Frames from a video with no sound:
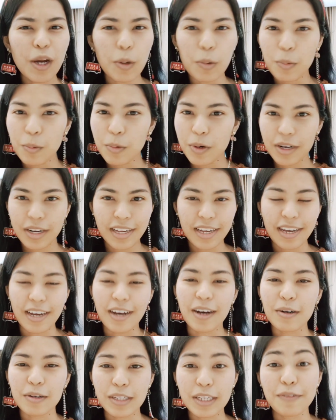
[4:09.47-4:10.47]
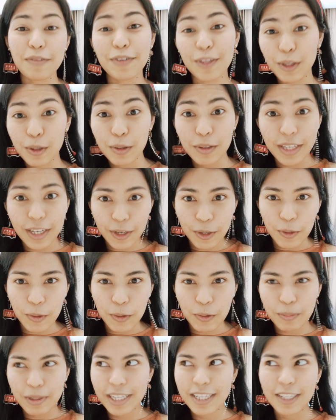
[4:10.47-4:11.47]
working out, even though they know,
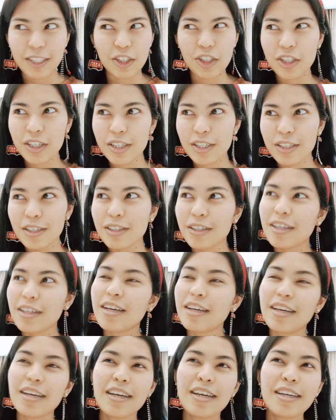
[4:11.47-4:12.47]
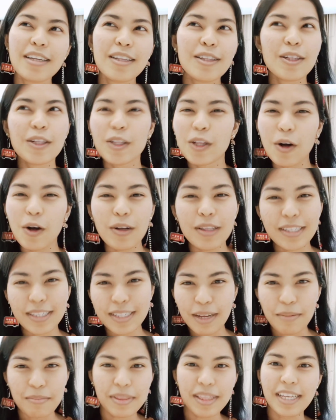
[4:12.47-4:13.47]
but it's just not
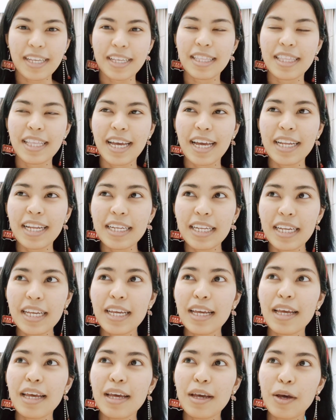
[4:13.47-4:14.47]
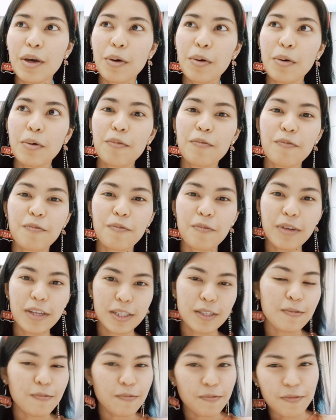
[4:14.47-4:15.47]
something that it's
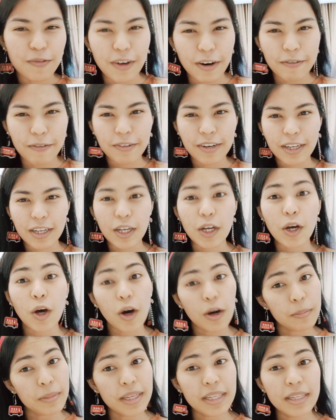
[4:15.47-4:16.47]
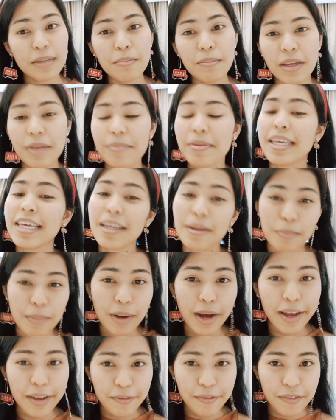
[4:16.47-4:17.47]
very common maybe in
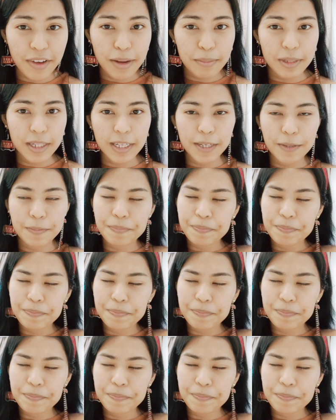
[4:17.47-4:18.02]
my family.